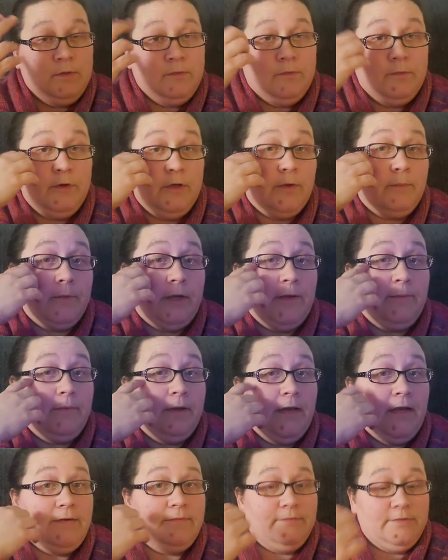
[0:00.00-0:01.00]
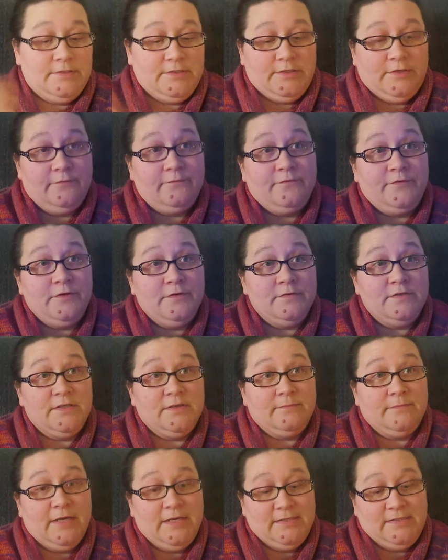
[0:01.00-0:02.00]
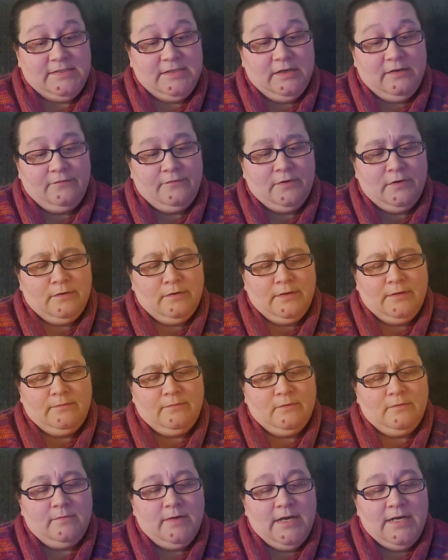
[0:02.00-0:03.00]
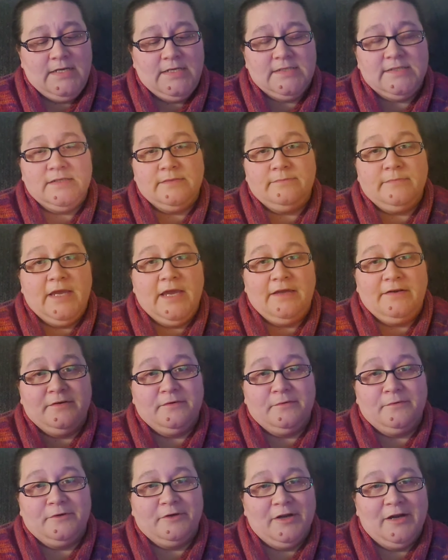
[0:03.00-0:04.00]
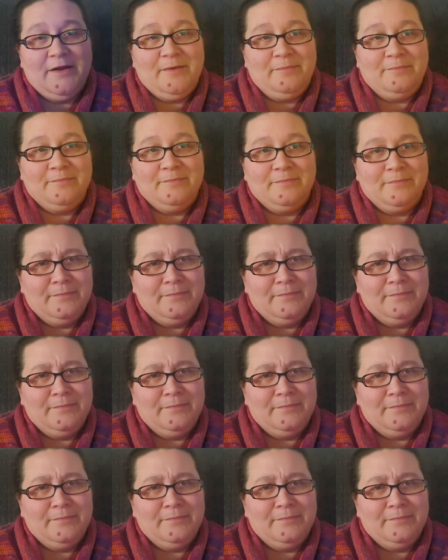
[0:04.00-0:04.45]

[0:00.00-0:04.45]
where my mind was confusing myself, going, well, why does it matter where I